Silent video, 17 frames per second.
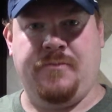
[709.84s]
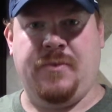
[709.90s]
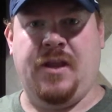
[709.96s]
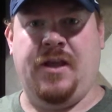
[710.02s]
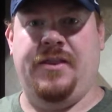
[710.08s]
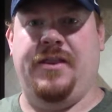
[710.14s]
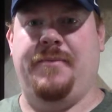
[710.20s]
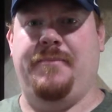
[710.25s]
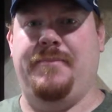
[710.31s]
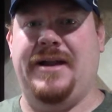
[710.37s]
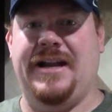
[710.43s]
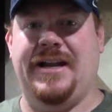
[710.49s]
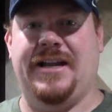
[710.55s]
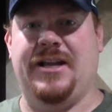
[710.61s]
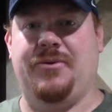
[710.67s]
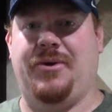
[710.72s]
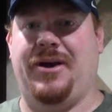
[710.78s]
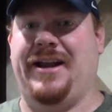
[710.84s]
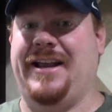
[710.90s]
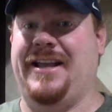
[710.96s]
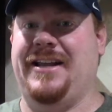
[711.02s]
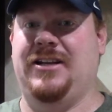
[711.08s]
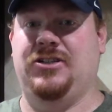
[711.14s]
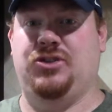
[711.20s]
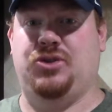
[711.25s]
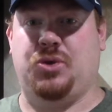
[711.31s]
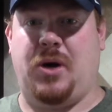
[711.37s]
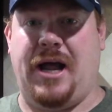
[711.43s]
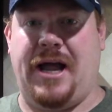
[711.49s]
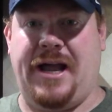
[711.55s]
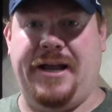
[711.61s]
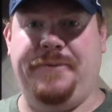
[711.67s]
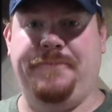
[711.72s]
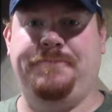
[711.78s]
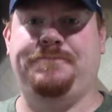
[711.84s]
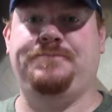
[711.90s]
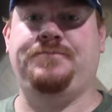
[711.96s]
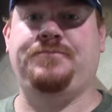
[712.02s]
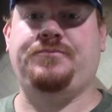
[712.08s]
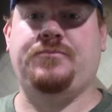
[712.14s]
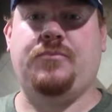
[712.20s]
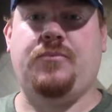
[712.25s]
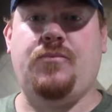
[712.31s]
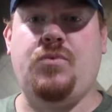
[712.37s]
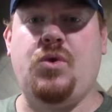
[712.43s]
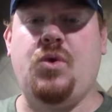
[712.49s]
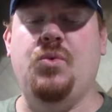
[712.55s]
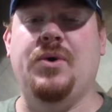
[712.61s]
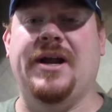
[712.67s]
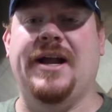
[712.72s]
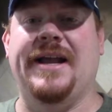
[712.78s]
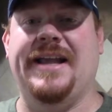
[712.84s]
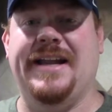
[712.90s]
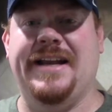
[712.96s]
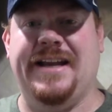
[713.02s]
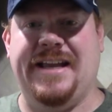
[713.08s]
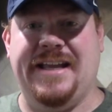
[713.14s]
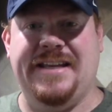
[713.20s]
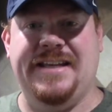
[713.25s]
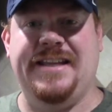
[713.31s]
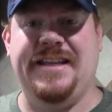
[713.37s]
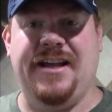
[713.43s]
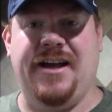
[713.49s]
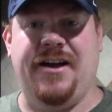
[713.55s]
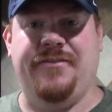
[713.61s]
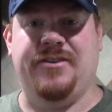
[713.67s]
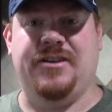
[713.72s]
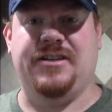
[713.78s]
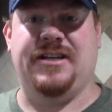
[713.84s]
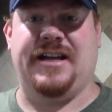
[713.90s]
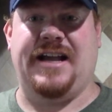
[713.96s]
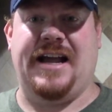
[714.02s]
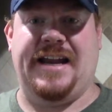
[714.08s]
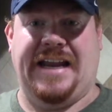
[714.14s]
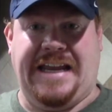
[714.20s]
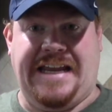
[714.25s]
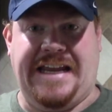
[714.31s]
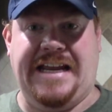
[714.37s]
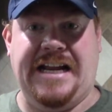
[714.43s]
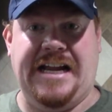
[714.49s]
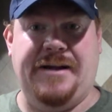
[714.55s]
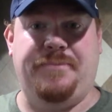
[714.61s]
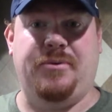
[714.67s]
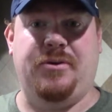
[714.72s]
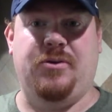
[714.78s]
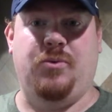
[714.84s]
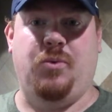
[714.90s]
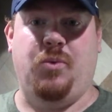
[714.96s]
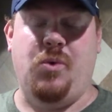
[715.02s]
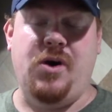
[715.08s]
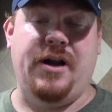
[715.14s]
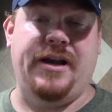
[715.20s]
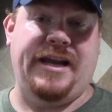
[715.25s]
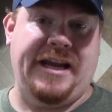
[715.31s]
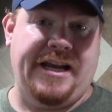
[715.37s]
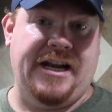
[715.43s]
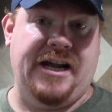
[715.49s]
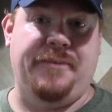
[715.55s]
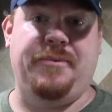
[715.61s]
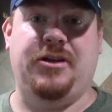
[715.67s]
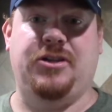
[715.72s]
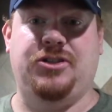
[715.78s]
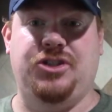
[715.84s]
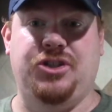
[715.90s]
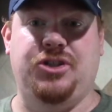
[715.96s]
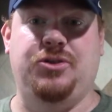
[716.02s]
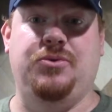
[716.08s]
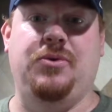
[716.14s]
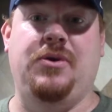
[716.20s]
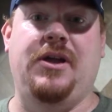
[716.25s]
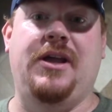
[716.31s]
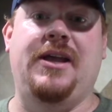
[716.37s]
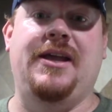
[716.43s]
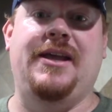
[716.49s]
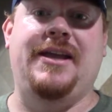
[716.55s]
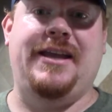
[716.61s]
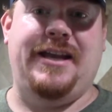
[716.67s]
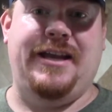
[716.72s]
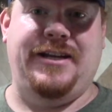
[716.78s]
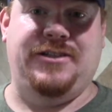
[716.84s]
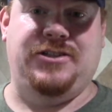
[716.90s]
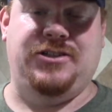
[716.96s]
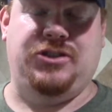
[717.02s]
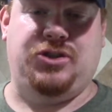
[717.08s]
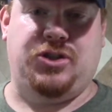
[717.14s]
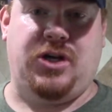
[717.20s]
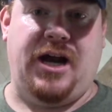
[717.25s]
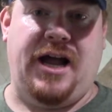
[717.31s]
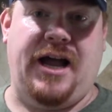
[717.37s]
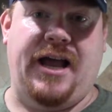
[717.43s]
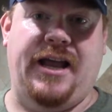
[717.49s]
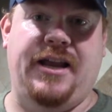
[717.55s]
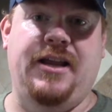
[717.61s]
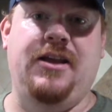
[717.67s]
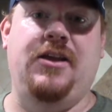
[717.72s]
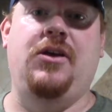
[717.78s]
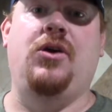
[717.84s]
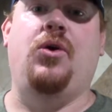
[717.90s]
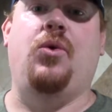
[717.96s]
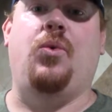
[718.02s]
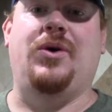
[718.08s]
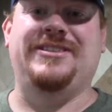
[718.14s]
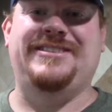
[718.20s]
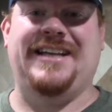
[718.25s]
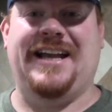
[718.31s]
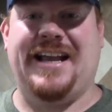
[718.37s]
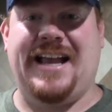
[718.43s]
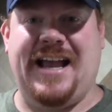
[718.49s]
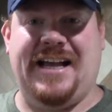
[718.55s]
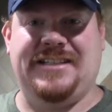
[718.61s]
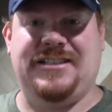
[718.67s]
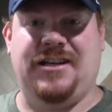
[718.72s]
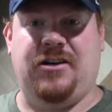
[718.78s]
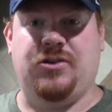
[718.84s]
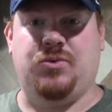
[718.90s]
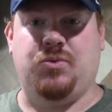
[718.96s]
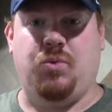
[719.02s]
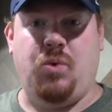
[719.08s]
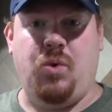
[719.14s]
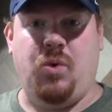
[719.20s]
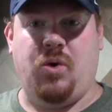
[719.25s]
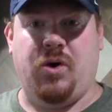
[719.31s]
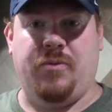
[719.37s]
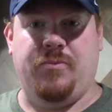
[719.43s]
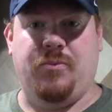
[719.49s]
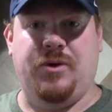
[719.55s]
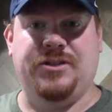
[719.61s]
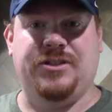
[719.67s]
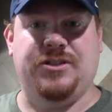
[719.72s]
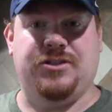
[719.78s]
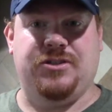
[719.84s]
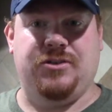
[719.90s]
Then immediately we're going to get it dry. We're going to get it into the oven to kind of heat up. One, heat up, and two, heat to dry. Once that cast iron is warm, once it's